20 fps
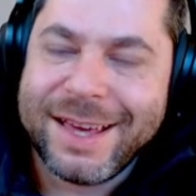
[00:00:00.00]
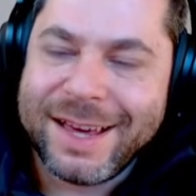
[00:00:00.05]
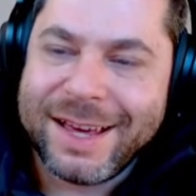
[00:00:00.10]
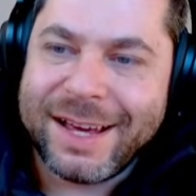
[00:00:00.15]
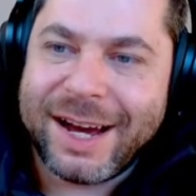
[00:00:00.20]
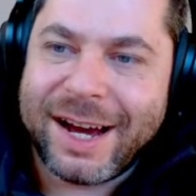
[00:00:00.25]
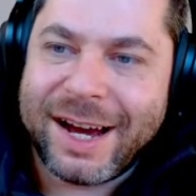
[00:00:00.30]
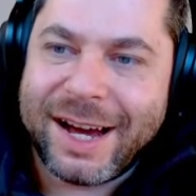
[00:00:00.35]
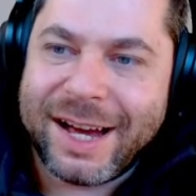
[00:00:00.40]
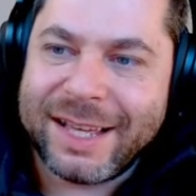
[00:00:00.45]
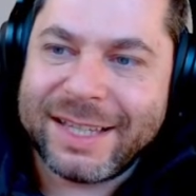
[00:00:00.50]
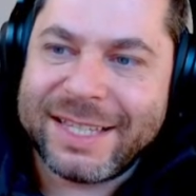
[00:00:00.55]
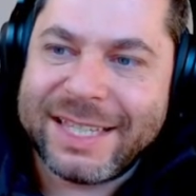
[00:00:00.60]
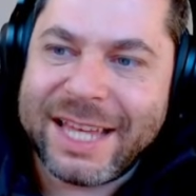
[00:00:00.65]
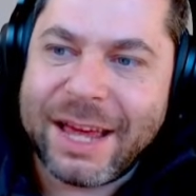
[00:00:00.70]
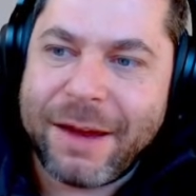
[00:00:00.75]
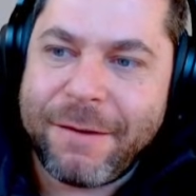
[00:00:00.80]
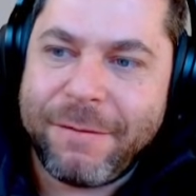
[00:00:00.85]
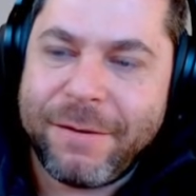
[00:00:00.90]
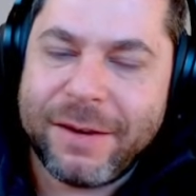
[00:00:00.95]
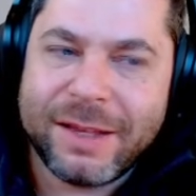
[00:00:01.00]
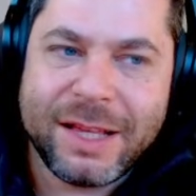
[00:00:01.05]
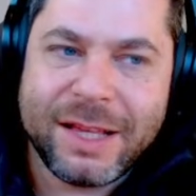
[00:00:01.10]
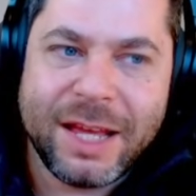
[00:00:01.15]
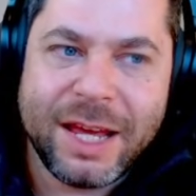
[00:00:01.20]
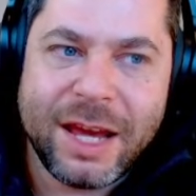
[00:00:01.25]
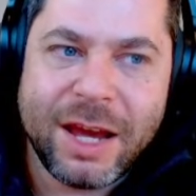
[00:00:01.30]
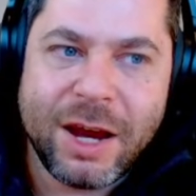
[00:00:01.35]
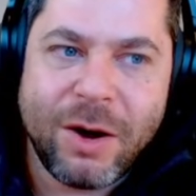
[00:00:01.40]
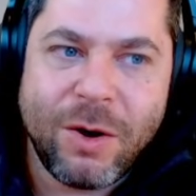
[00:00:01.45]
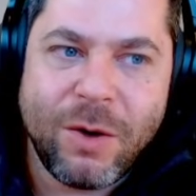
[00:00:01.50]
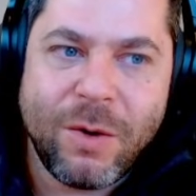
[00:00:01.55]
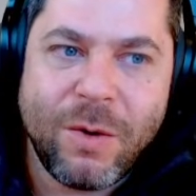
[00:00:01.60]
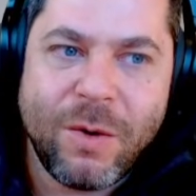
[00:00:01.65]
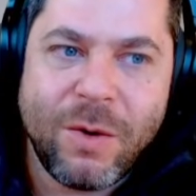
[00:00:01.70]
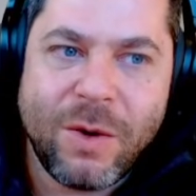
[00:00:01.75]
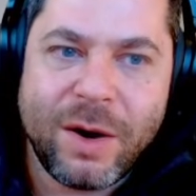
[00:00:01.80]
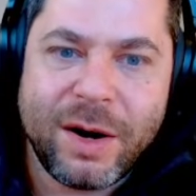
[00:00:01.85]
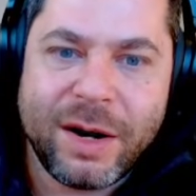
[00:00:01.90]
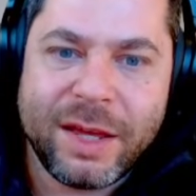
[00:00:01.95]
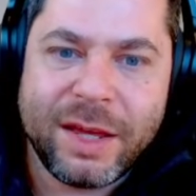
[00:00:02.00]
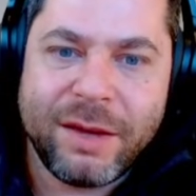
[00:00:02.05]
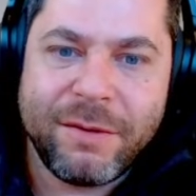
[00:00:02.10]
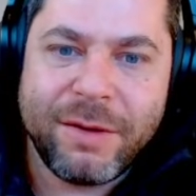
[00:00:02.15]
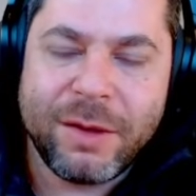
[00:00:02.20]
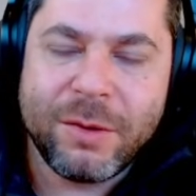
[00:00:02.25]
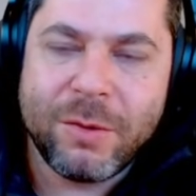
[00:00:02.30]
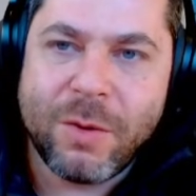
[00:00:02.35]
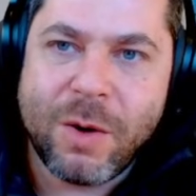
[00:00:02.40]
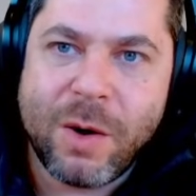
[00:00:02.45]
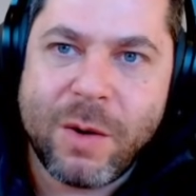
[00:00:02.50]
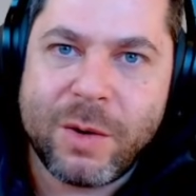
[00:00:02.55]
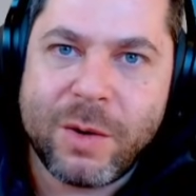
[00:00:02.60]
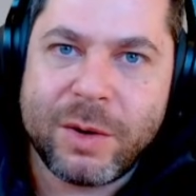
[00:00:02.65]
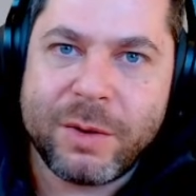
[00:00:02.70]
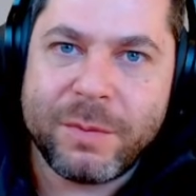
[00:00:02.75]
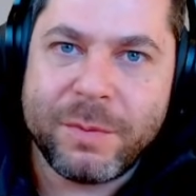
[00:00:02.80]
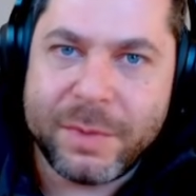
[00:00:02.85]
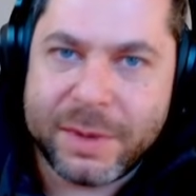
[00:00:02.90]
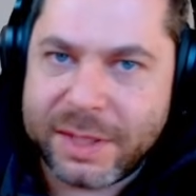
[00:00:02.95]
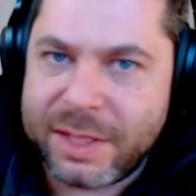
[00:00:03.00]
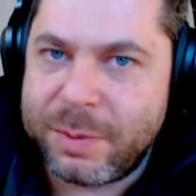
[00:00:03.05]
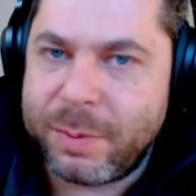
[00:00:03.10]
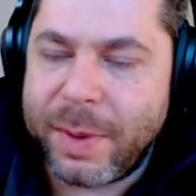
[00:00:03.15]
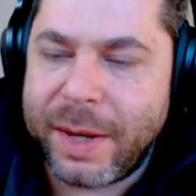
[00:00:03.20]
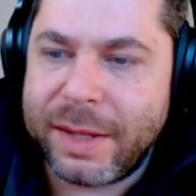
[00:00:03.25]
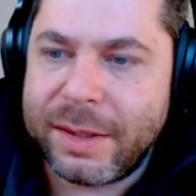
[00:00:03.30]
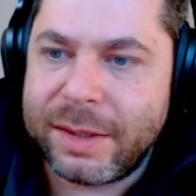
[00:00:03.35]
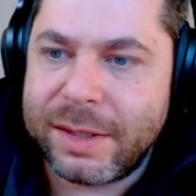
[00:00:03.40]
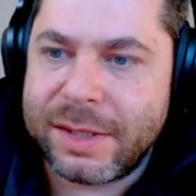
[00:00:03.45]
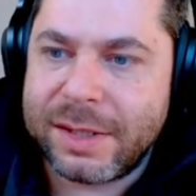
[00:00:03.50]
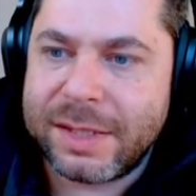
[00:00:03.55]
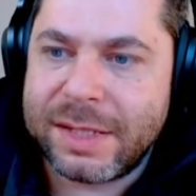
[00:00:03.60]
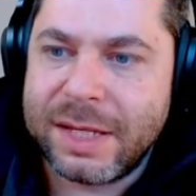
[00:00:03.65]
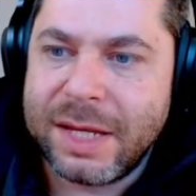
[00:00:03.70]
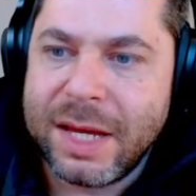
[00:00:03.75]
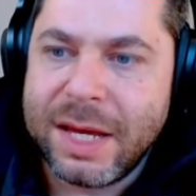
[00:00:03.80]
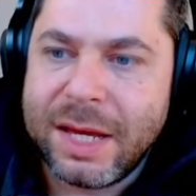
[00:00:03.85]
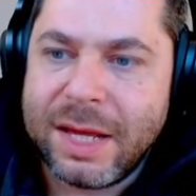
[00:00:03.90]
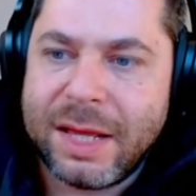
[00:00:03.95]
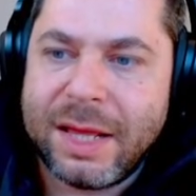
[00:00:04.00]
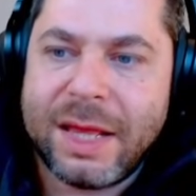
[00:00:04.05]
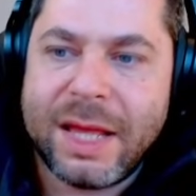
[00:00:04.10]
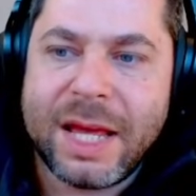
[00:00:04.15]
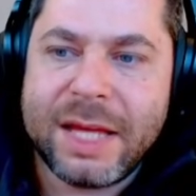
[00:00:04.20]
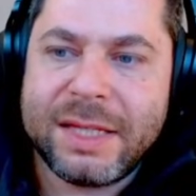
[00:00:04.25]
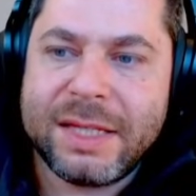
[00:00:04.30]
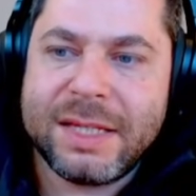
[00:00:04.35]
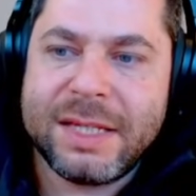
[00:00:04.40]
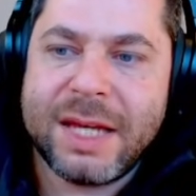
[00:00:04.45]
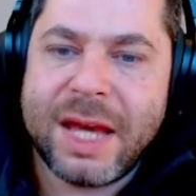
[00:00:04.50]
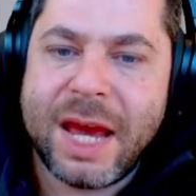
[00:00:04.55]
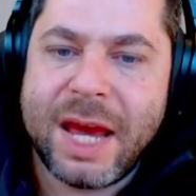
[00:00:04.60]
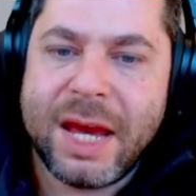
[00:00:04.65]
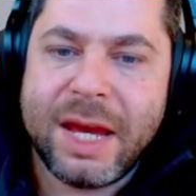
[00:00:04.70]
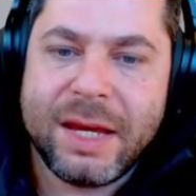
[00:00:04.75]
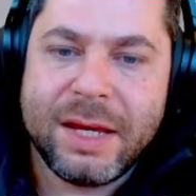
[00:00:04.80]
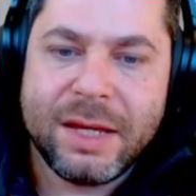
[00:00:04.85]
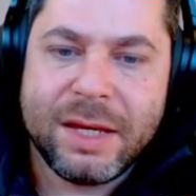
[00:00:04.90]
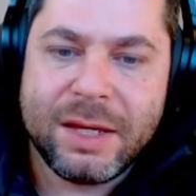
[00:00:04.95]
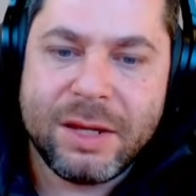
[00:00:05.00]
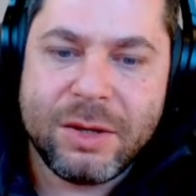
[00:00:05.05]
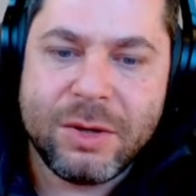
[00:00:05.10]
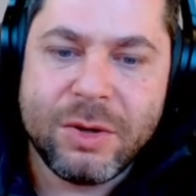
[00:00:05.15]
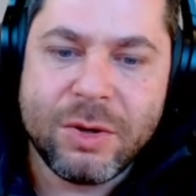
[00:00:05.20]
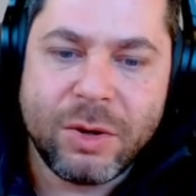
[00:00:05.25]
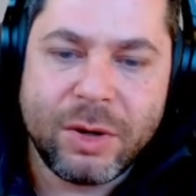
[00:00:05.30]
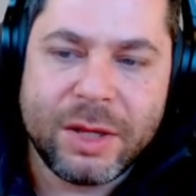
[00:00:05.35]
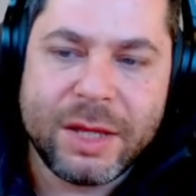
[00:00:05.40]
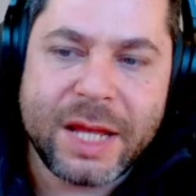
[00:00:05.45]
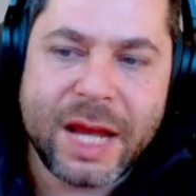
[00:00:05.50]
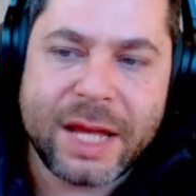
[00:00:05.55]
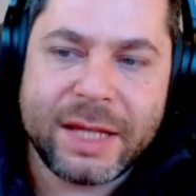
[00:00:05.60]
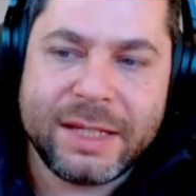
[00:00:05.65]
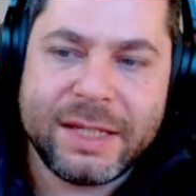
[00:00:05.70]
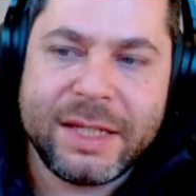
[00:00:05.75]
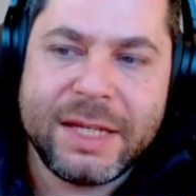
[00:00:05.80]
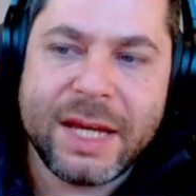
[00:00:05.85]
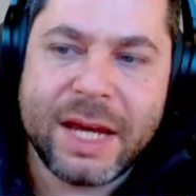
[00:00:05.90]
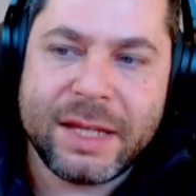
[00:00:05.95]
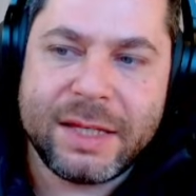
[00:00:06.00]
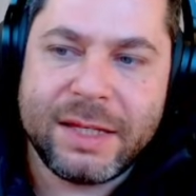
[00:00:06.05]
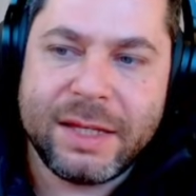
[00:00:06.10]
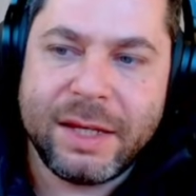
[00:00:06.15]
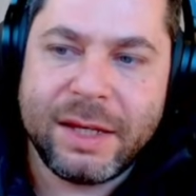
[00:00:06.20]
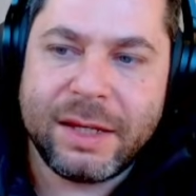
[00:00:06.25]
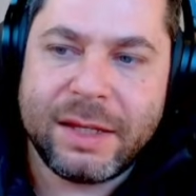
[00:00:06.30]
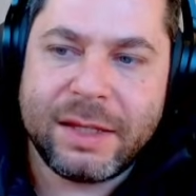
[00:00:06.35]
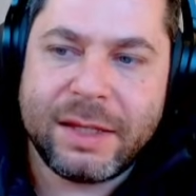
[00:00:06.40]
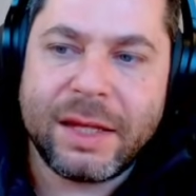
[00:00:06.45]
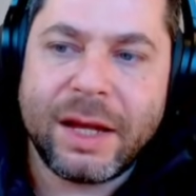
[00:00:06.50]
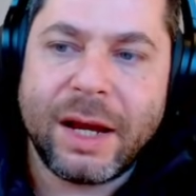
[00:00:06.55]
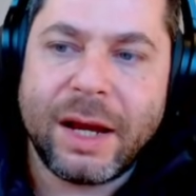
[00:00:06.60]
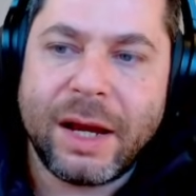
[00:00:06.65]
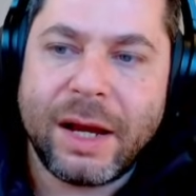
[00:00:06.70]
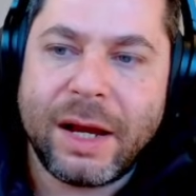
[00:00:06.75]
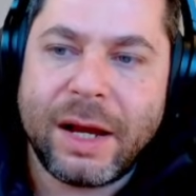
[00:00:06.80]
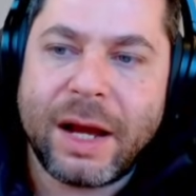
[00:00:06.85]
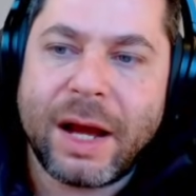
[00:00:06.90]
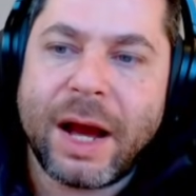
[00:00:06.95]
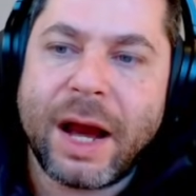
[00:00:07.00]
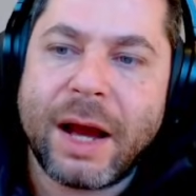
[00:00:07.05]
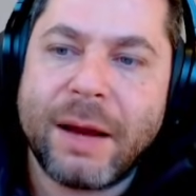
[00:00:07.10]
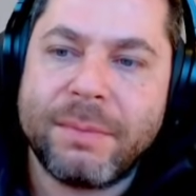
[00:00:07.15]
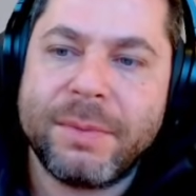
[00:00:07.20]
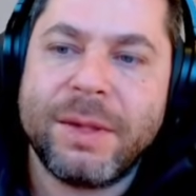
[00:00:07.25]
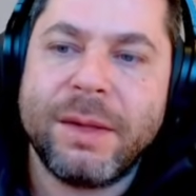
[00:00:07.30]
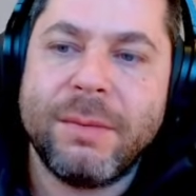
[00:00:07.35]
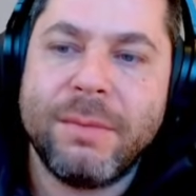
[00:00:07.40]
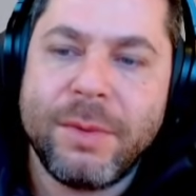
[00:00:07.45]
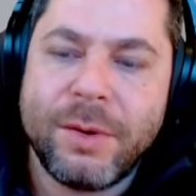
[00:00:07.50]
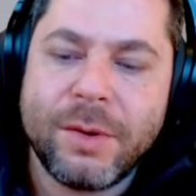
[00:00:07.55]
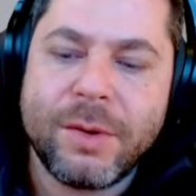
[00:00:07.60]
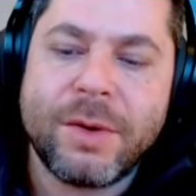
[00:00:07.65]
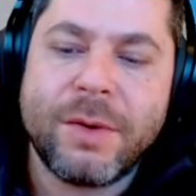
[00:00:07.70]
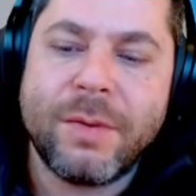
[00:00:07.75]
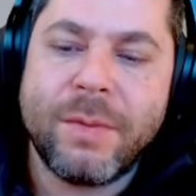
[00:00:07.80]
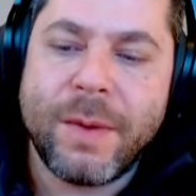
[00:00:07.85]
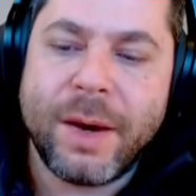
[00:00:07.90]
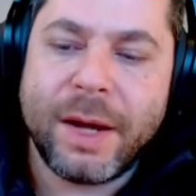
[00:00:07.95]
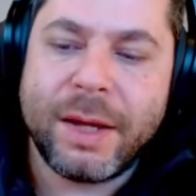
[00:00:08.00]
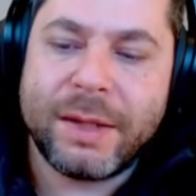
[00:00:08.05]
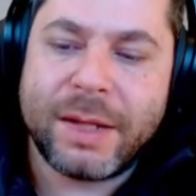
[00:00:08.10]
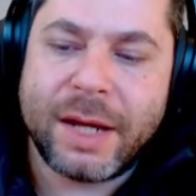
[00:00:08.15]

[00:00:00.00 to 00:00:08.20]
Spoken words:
Definitely, or even lower mid spenders. Let's say you're not getting the Up the Milkman